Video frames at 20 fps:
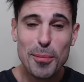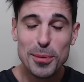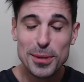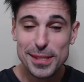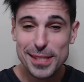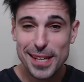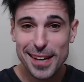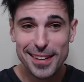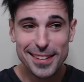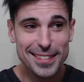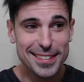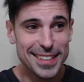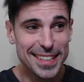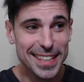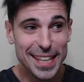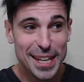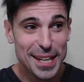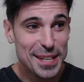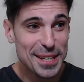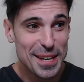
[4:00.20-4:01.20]
was held
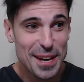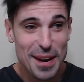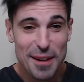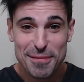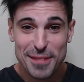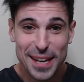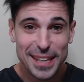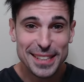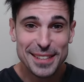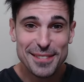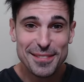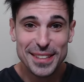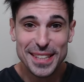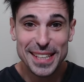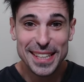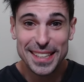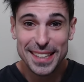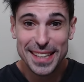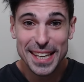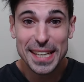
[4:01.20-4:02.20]
in
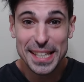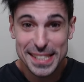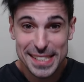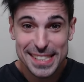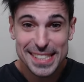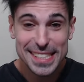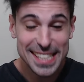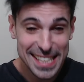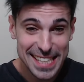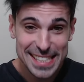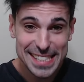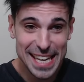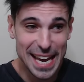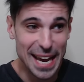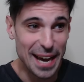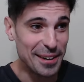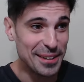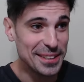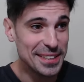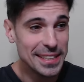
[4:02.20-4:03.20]
effectively like a ski
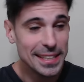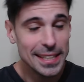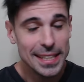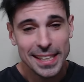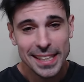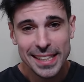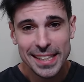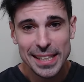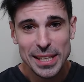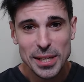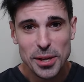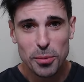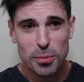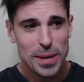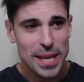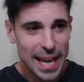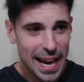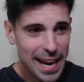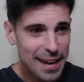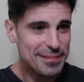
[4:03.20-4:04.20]
town.
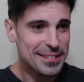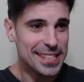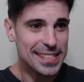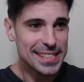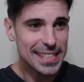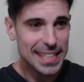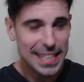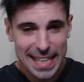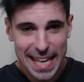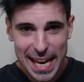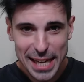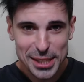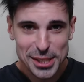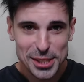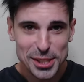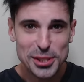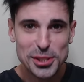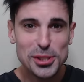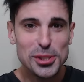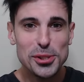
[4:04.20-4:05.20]
We have this
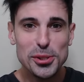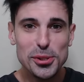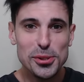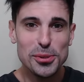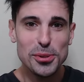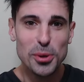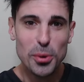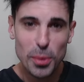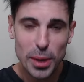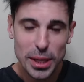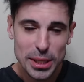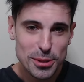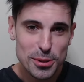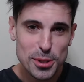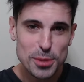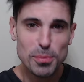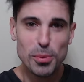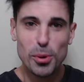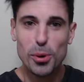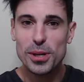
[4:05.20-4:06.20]
connection to winter
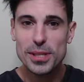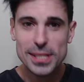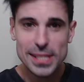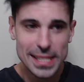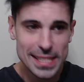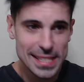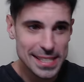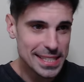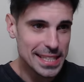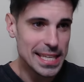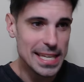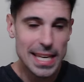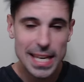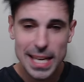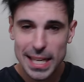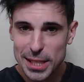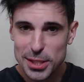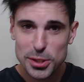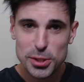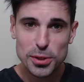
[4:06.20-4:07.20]
sports and
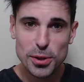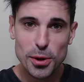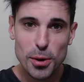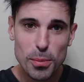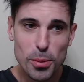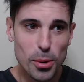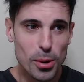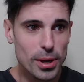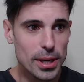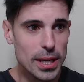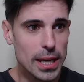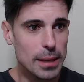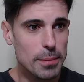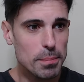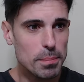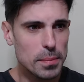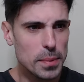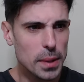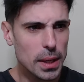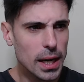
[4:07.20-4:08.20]
skiing and snowboarding
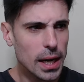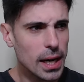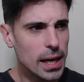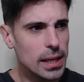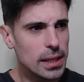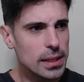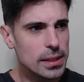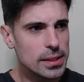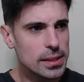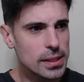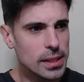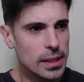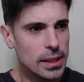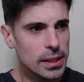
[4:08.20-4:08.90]
because